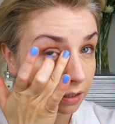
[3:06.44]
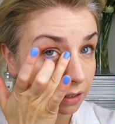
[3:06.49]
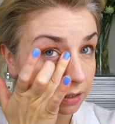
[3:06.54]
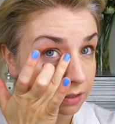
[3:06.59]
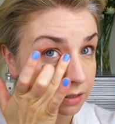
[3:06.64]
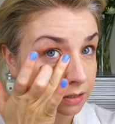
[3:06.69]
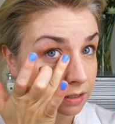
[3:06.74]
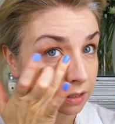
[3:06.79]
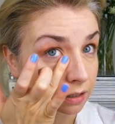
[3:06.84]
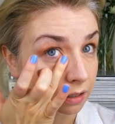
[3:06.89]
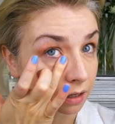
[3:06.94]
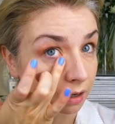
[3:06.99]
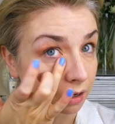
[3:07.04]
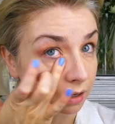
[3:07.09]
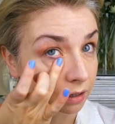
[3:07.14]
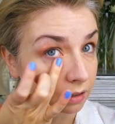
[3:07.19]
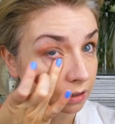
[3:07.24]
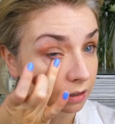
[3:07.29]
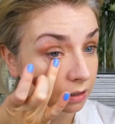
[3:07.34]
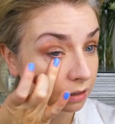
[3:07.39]
into the
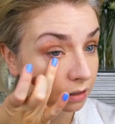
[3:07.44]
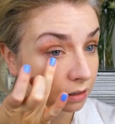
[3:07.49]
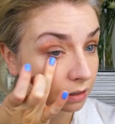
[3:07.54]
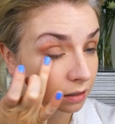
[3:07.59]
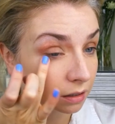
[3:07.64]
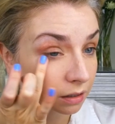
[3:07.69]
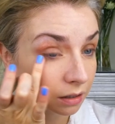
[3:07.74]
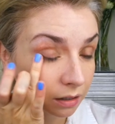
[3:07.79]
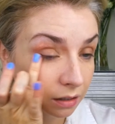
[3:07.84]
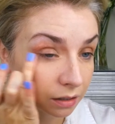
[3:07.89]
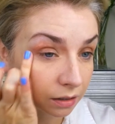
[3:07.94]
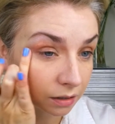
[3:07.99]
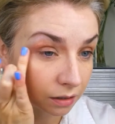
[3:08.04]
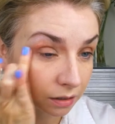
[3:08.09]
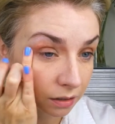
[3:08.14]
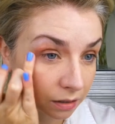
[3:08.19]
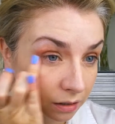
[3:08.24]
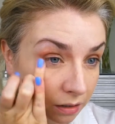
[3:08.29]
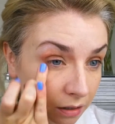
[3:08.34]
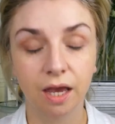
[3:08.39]
eye.
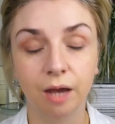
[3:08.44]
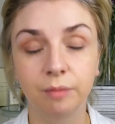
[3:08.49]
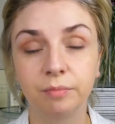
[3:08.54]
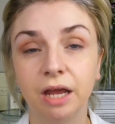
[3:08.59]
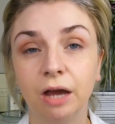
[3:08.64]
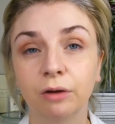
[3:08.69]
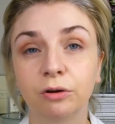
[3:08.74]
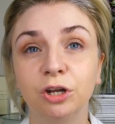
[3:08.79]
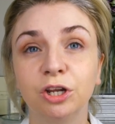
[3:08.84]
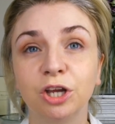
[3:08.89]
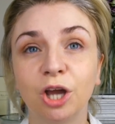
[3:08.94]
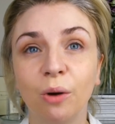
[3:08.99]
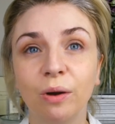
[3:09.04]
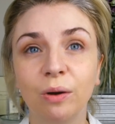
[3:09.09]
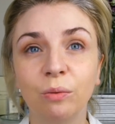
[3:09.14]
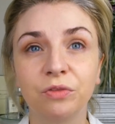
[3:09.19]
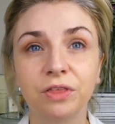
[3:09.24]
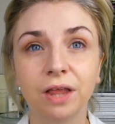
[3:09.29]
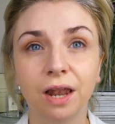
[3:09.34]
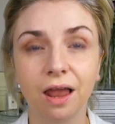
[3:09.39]
I'm now going to go
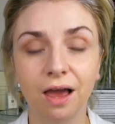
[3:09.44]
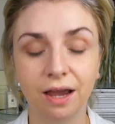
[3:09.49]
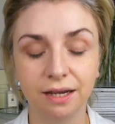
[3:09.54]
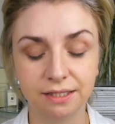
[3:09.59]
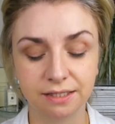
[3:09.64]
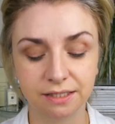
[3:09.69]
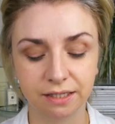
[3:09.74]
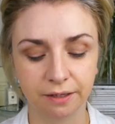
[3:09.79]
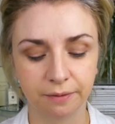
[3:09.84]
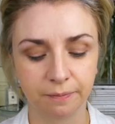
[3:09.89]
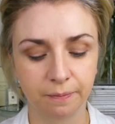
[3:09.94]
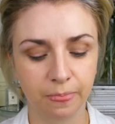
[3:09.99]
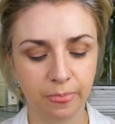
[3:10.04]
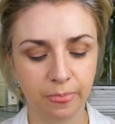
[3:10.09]
in with a lighter